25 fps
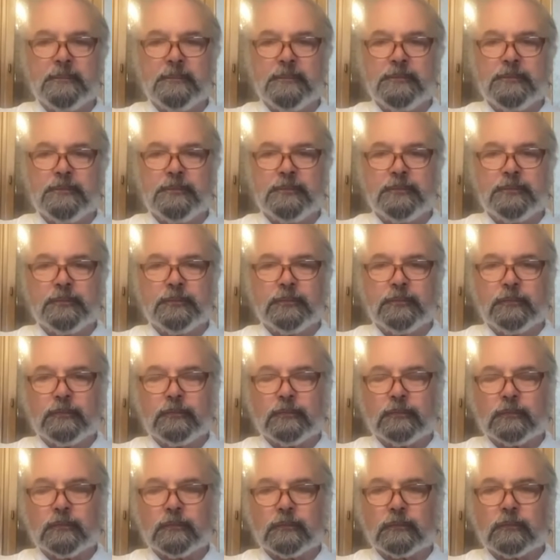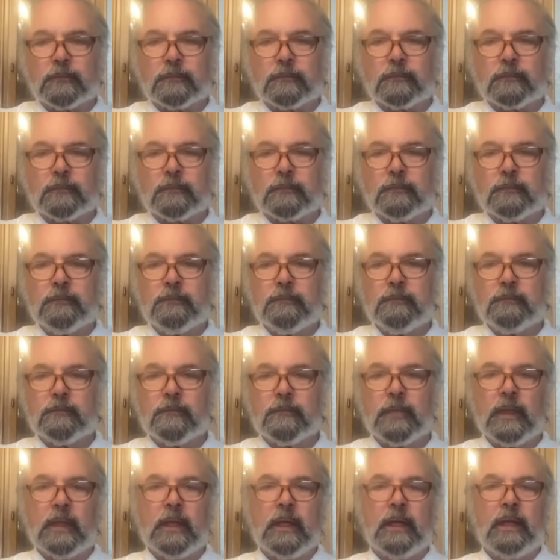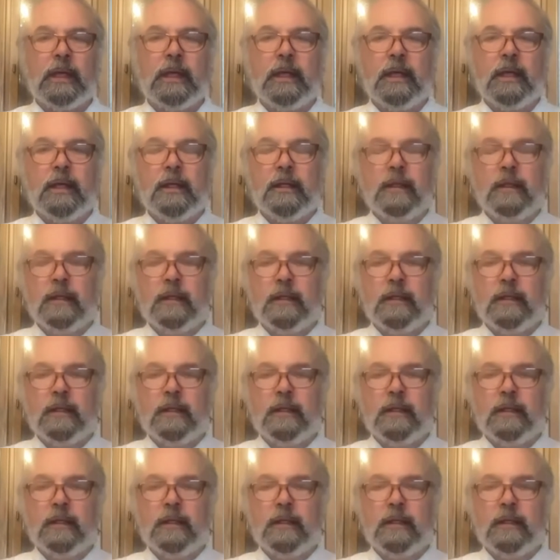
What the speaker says: (silence)